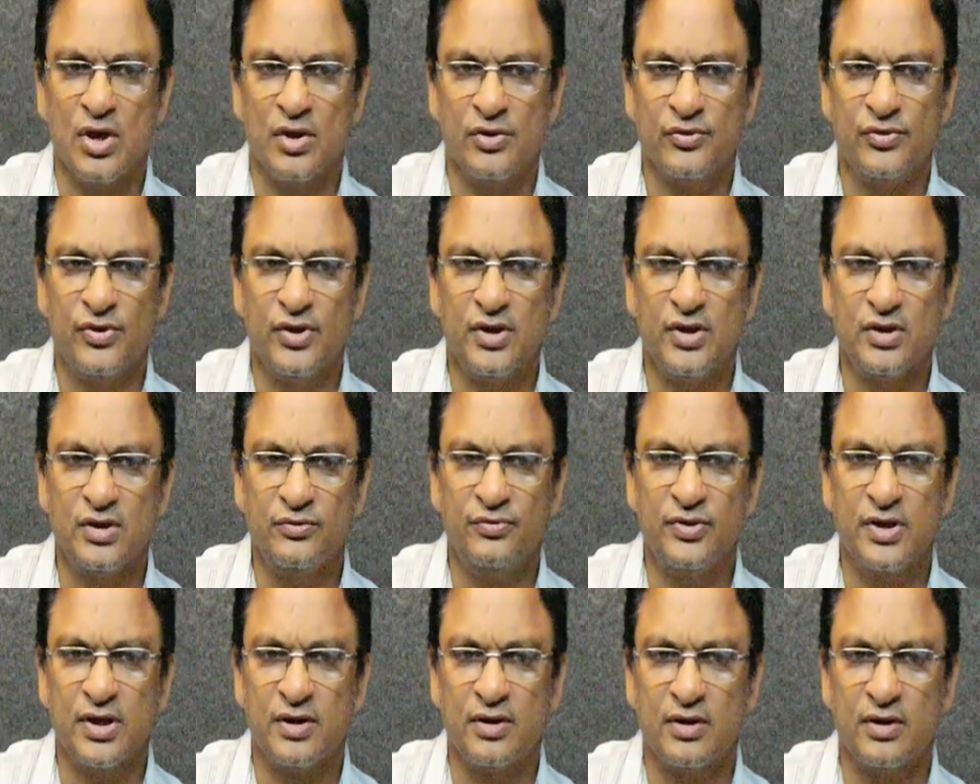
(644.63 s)

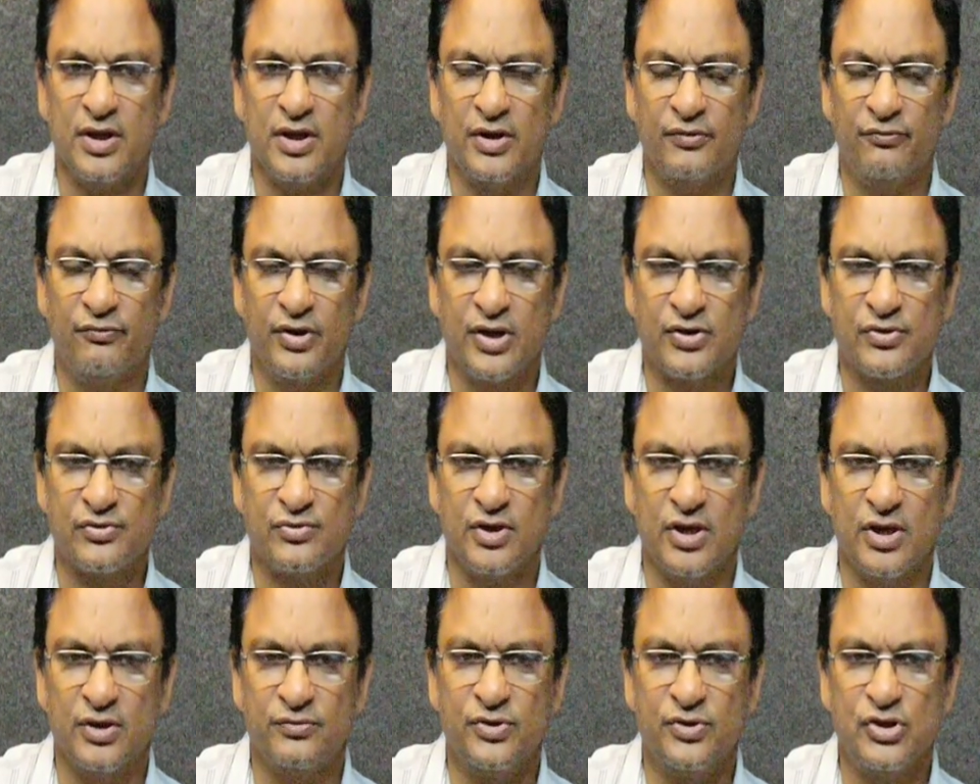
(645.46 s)
significantly affects
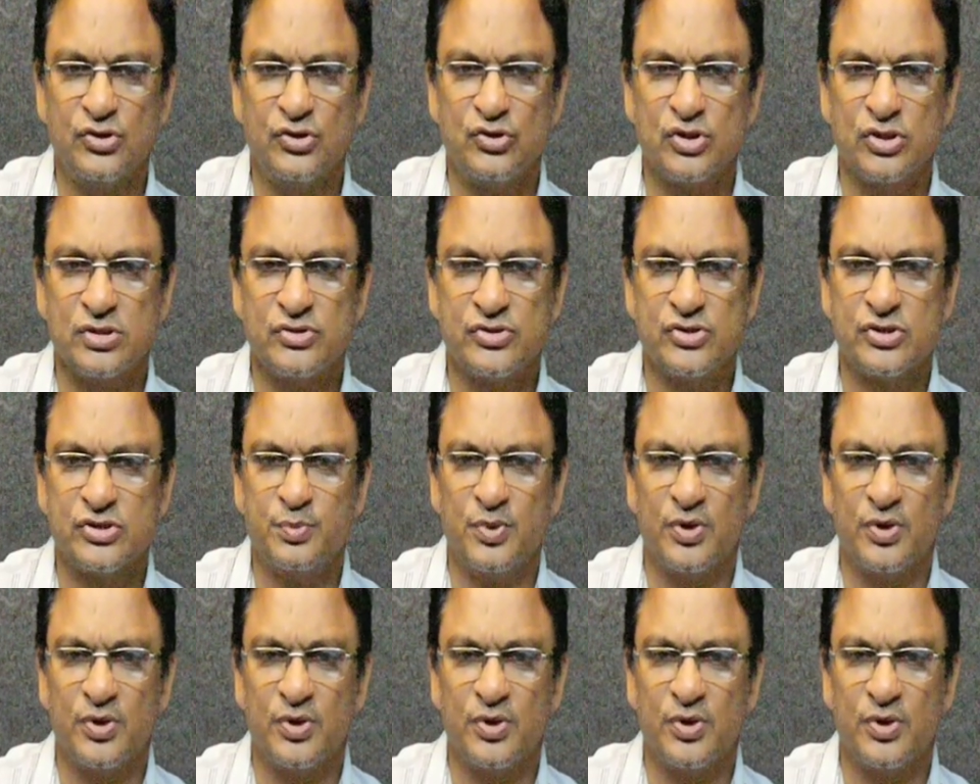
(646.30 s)
the efficiency,